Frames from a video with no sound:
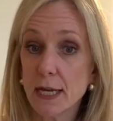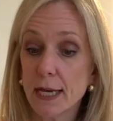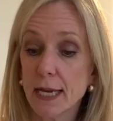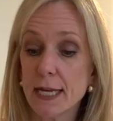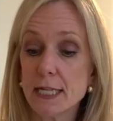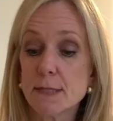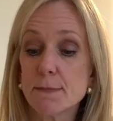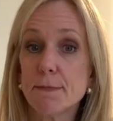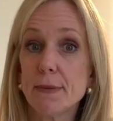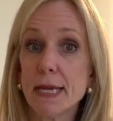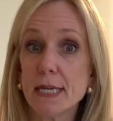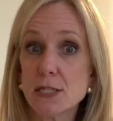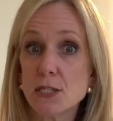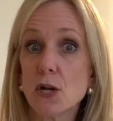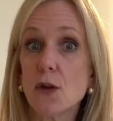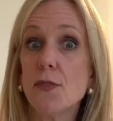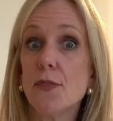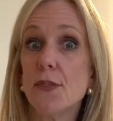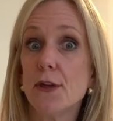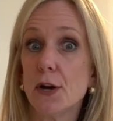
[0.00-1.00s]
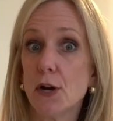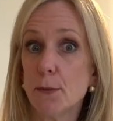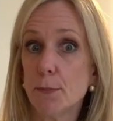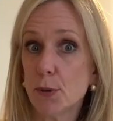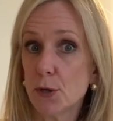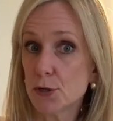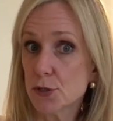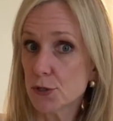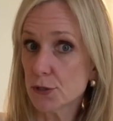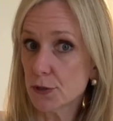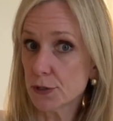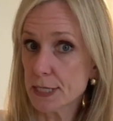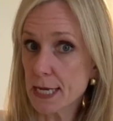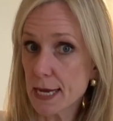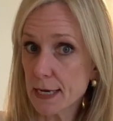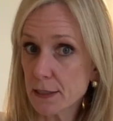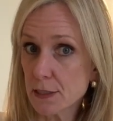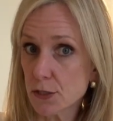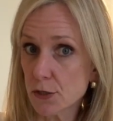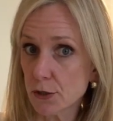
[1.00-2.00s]
it's based on their personal
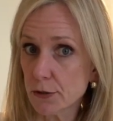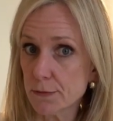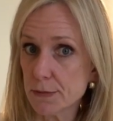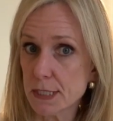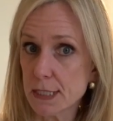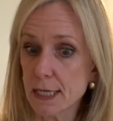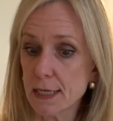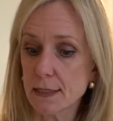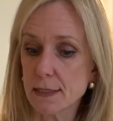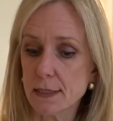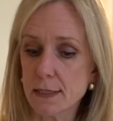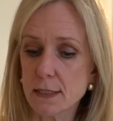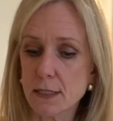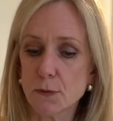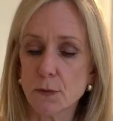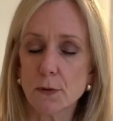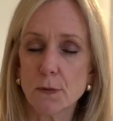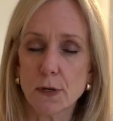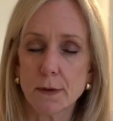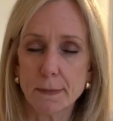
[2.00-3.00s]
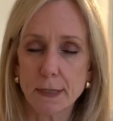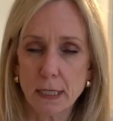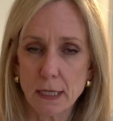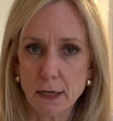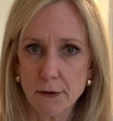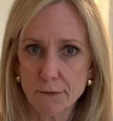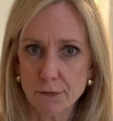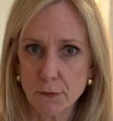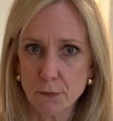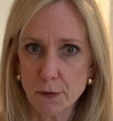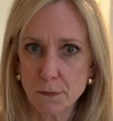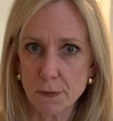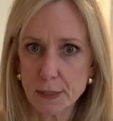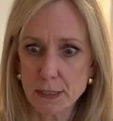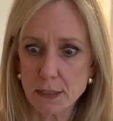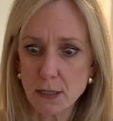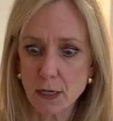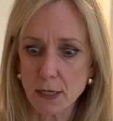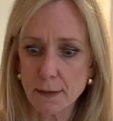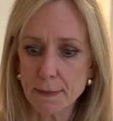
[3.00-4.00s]
tax circumstances. So we want to be careful when we
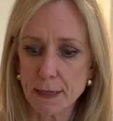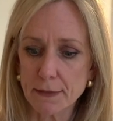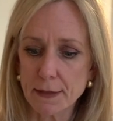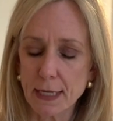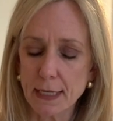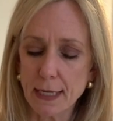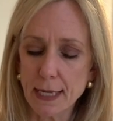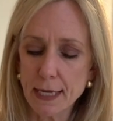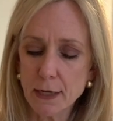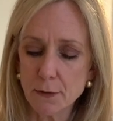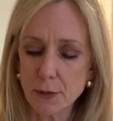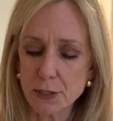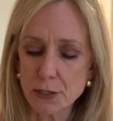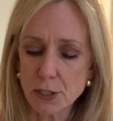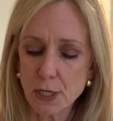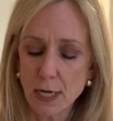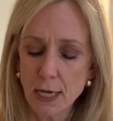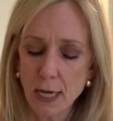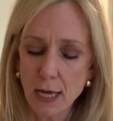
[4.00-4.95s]
talk about that language.